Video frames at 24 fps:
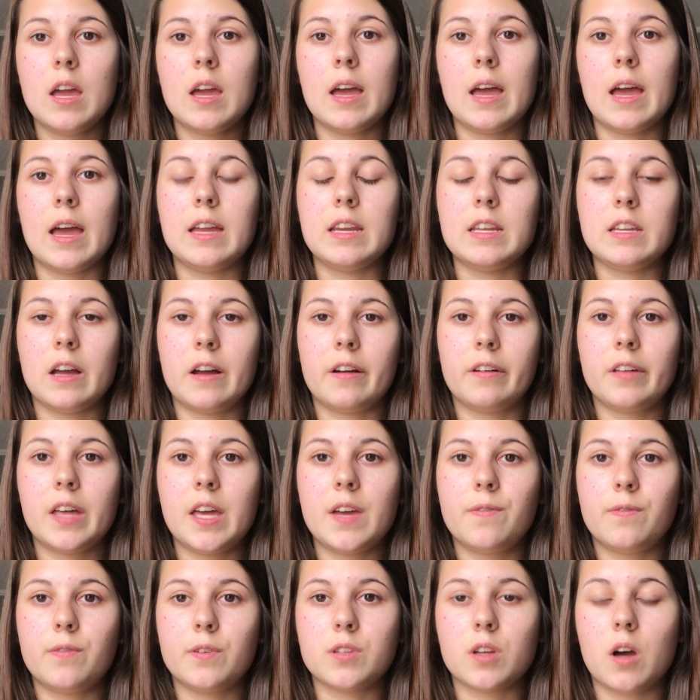And Young
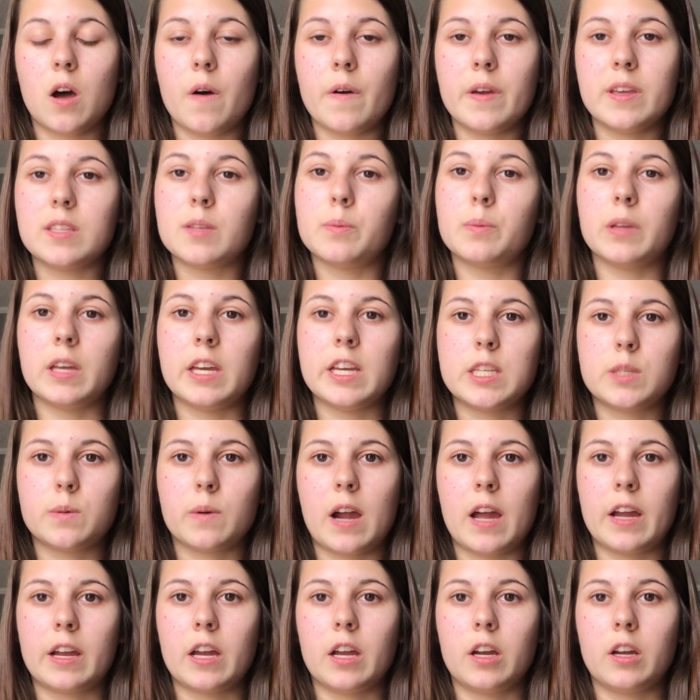Life was always a place
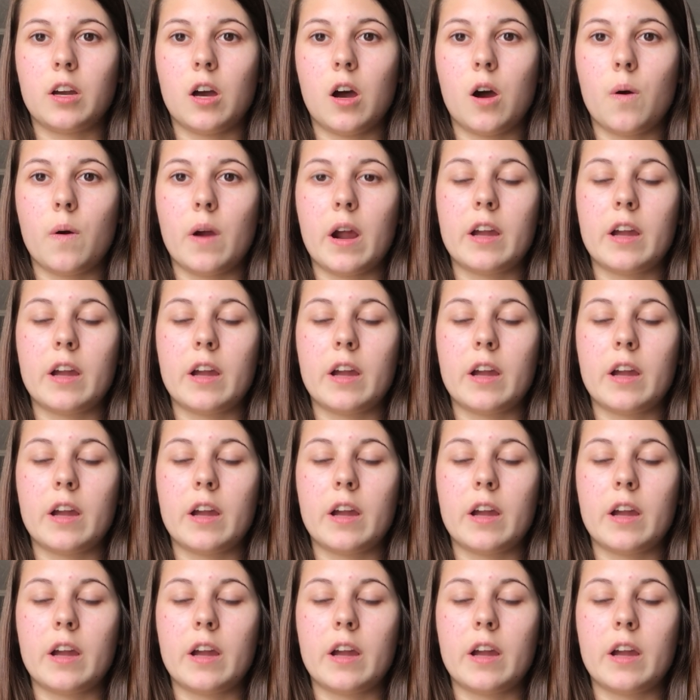where I could go,